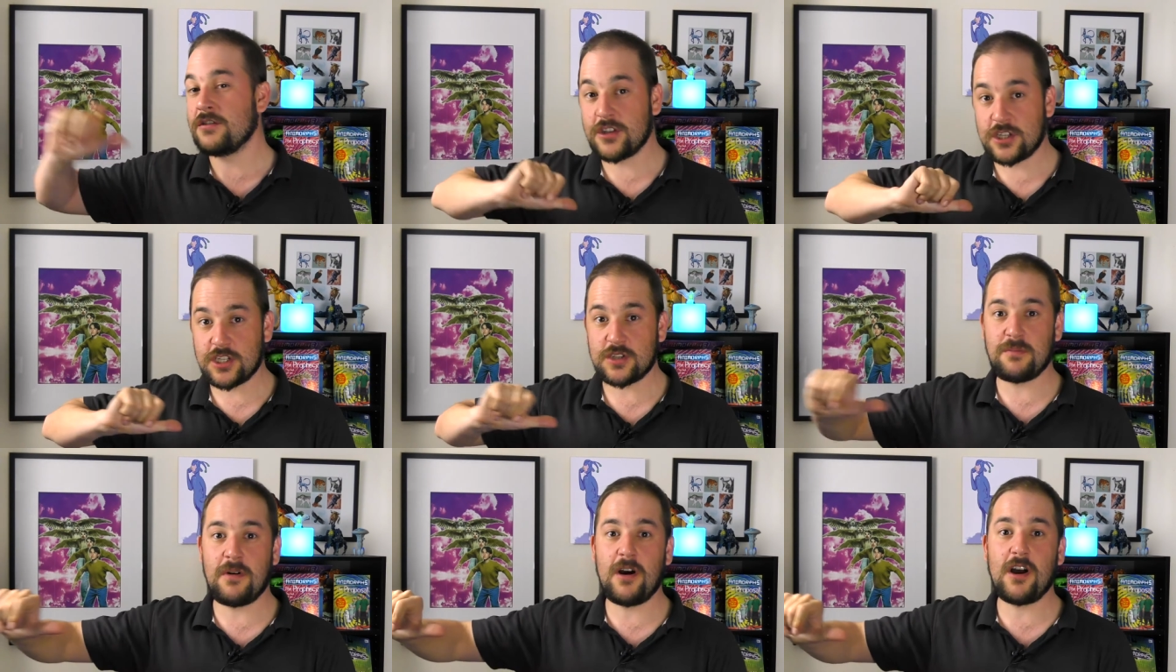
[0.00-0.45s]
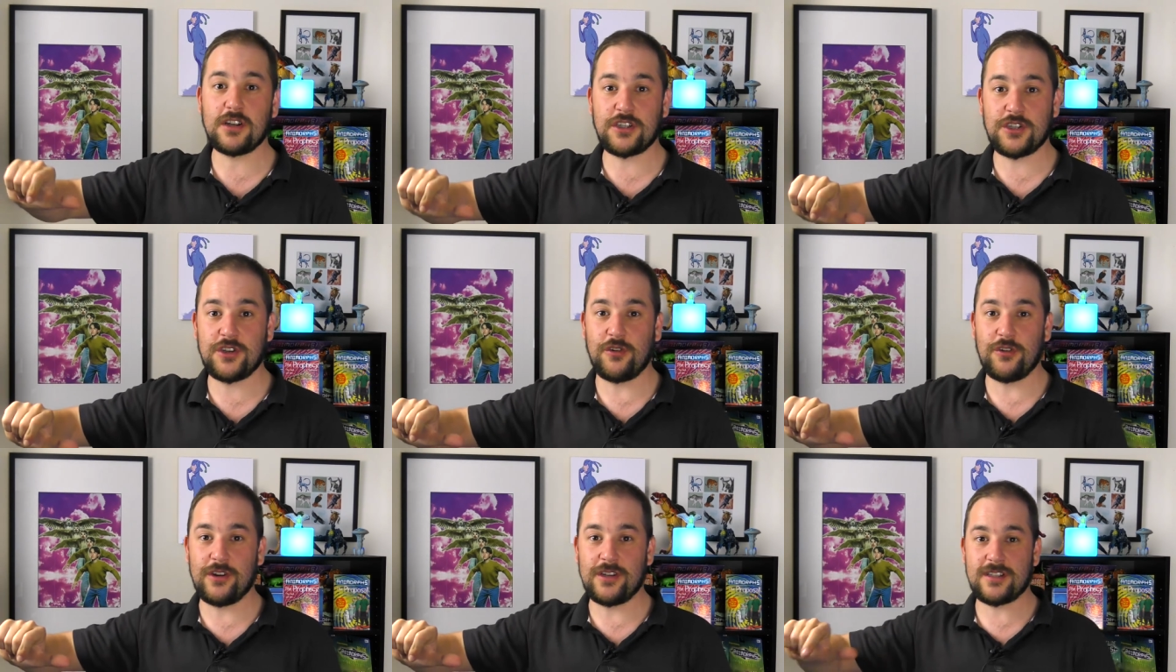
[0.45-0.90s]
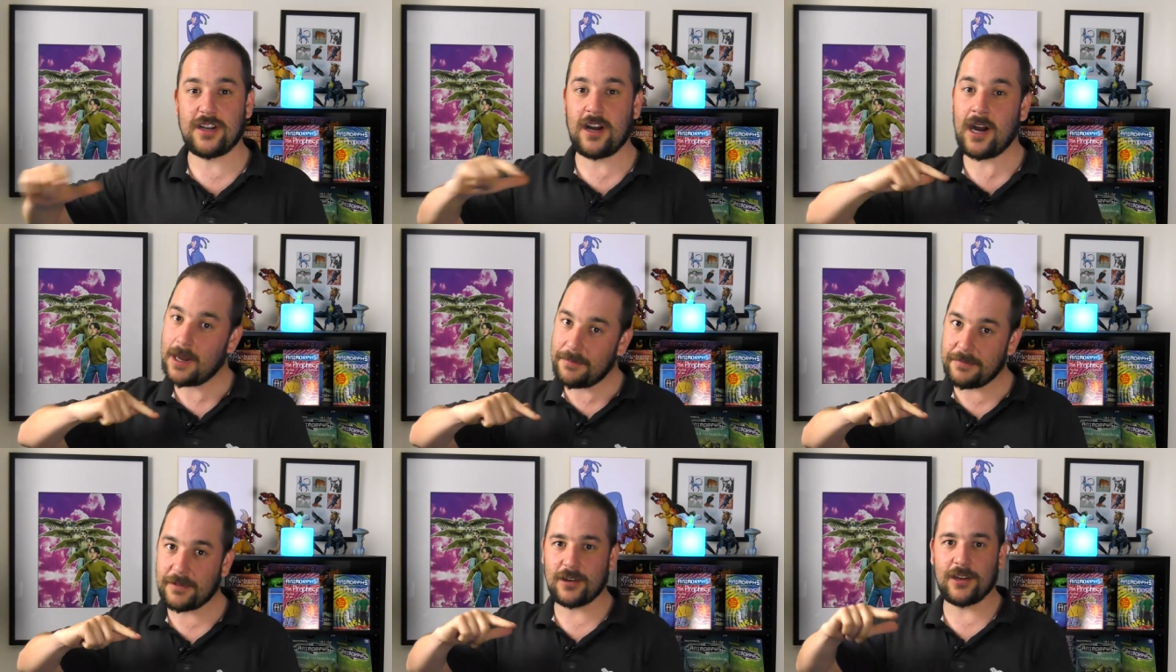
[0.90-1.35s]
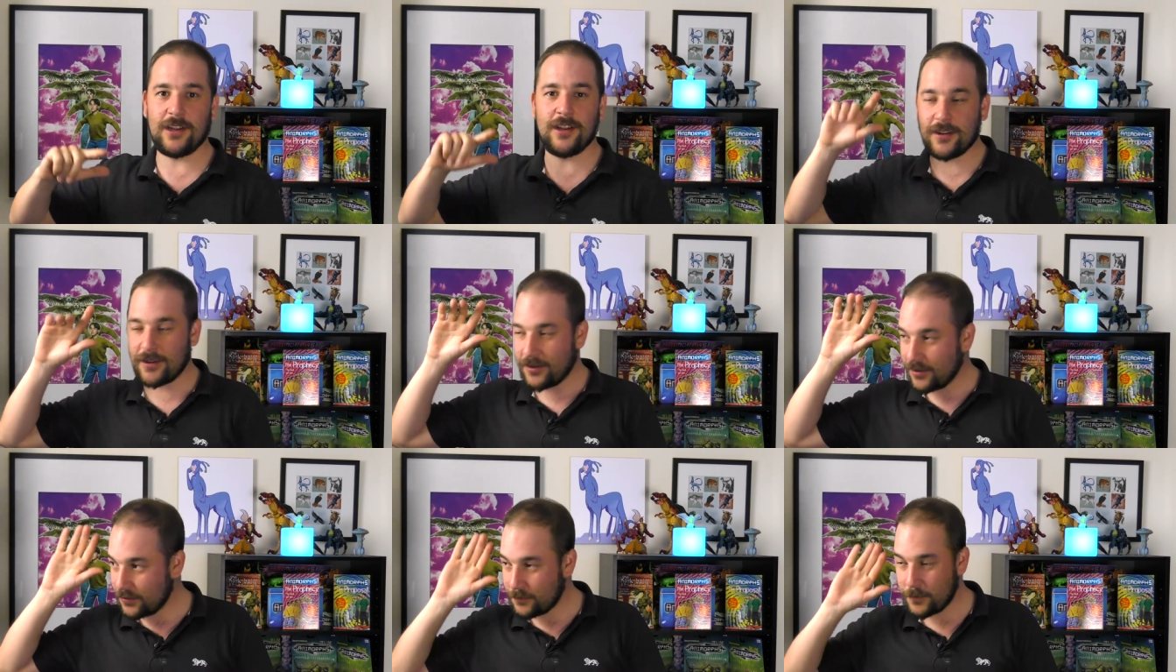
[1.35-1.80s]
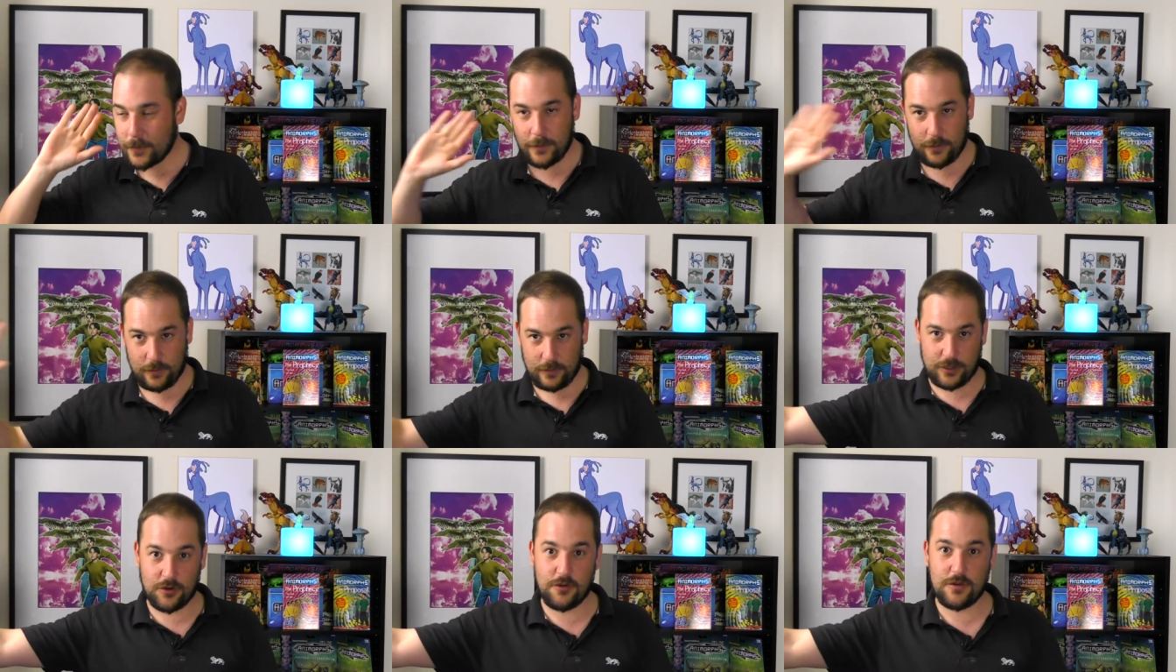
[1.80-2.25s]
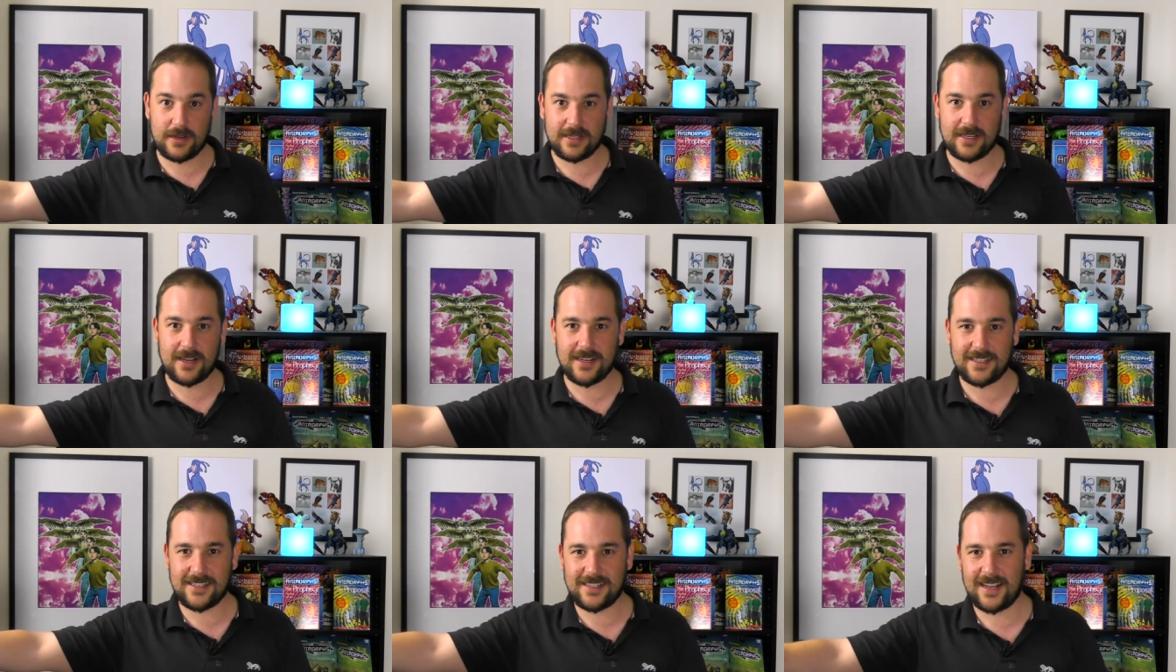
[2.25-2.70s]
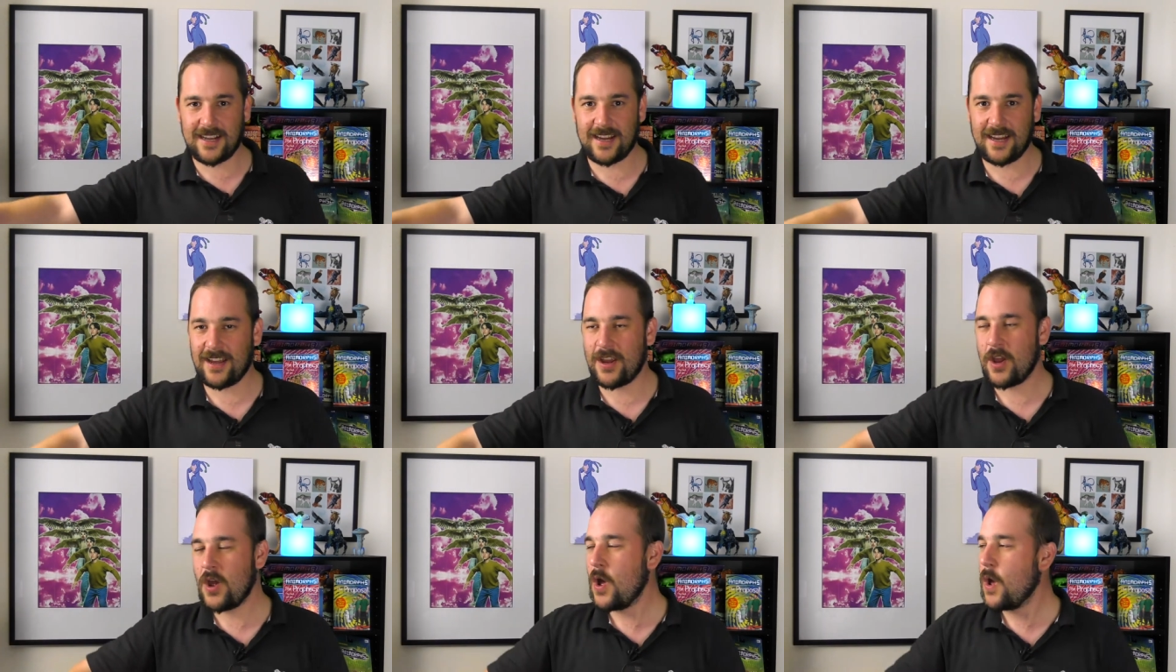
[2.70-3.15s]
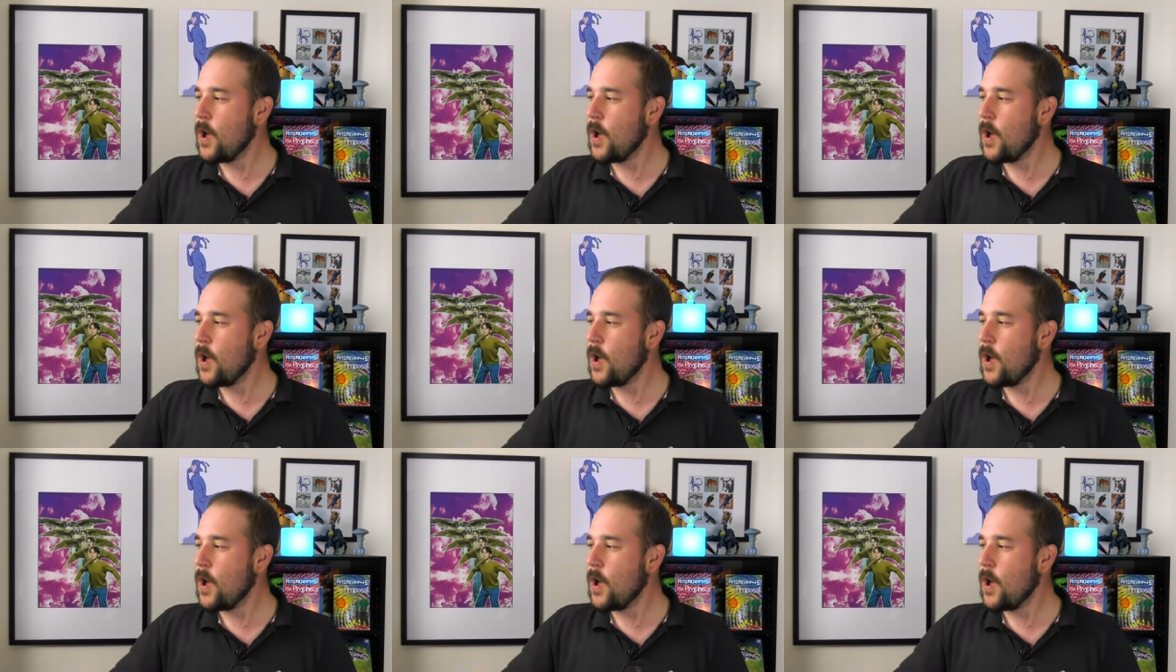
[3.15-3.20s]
This is my choice. I'm the leader. We will do as I say.